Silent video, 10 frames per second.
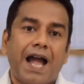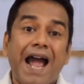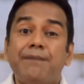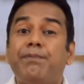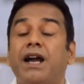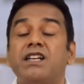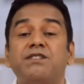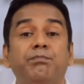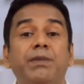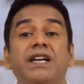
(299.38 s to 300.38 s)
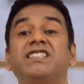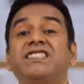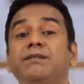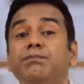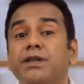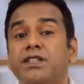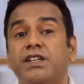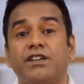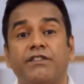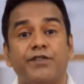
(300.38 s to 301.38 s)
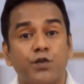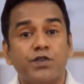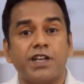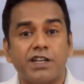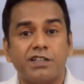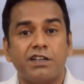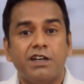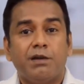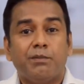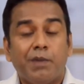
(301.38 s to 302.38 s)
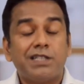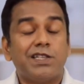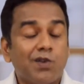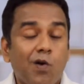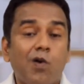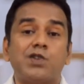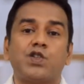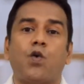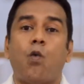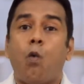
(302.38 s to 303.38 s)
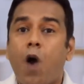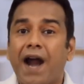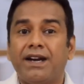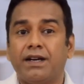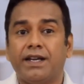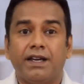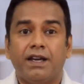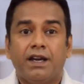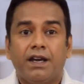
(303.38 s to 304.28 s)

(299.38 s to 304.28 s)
iPad's mere simplicity of usage makes it also widely